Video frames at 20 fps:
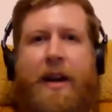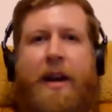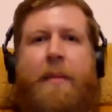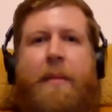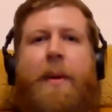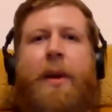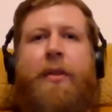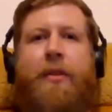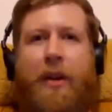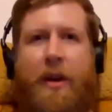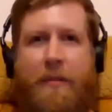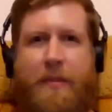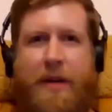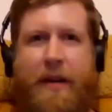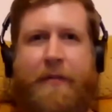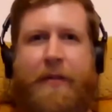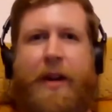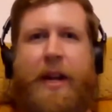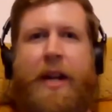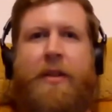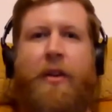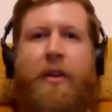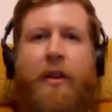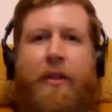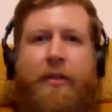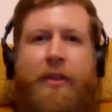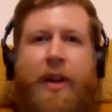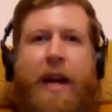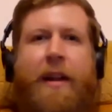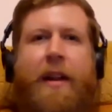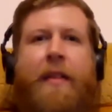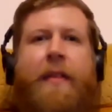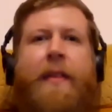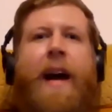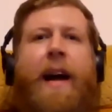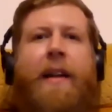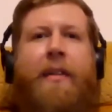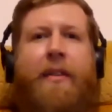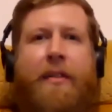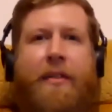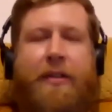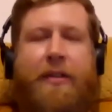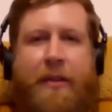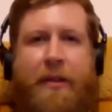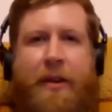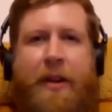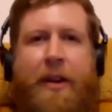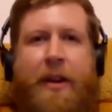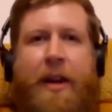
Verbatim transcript: Um, and so I'm definitely not saying that that's